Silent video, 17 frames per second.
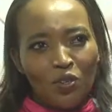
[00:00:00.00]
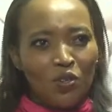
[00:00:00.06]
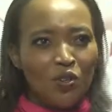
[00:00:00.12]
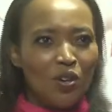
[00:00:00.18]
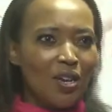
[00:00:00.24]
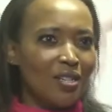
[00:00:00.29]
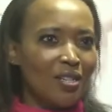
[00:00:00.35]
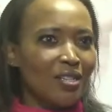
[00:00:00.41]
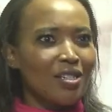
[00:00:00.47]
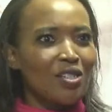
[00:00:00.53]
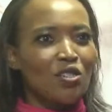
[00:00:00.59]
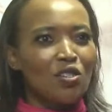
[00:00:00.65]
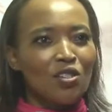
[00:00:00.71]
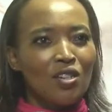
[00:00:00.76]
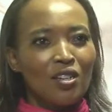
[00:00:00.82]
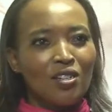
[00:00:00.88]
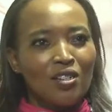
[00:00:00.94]
So yes. I
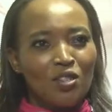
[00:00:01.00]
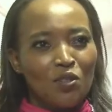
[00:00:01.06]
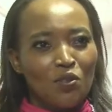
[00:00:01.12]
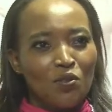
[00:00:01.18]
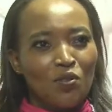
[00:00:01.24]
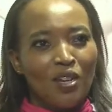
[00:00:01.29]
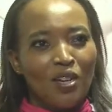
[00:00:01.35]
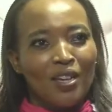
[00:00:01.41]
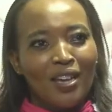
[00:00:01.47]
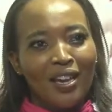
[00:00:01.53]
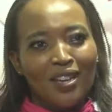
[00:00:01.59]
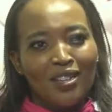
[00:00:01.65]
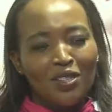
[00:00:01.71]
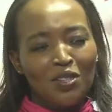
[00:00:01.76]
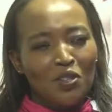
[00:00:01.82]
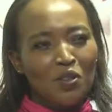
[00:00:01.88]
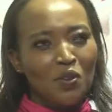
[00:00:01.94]
just changed it to
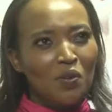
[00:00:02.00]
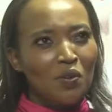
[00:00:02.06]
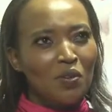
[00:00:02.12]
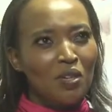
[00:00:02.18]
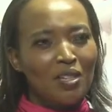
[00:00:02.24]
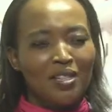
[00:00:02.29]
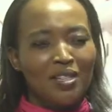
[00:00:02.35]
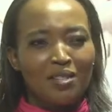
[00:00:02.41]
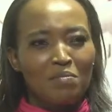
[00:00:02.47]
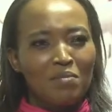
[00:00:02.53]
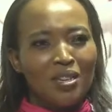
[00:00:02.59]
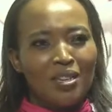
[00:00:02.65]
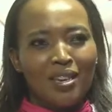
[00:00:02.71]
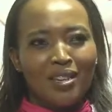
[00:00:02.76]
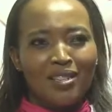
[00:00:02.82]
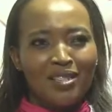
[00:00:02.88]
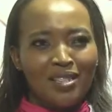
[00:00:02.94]
Racquel. So it didn't
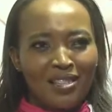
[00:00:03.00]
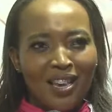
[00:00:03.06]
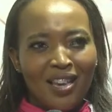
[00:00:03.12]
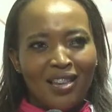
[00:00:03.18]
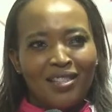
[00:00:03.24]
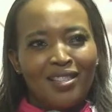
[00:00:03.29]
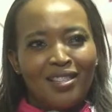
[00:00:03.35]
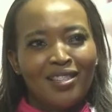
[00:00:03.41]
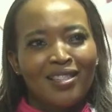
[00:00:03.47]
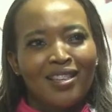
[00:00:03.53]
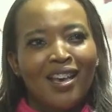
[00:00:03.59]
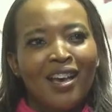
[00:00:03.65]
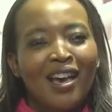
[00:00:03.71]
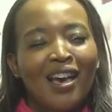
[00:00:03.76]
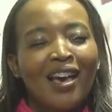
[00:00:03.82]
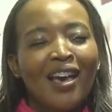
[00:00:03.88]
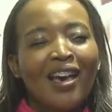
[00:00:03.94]
make any sense.
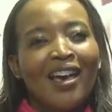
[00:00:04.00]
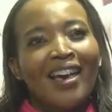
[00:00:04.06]
Mm-hmm.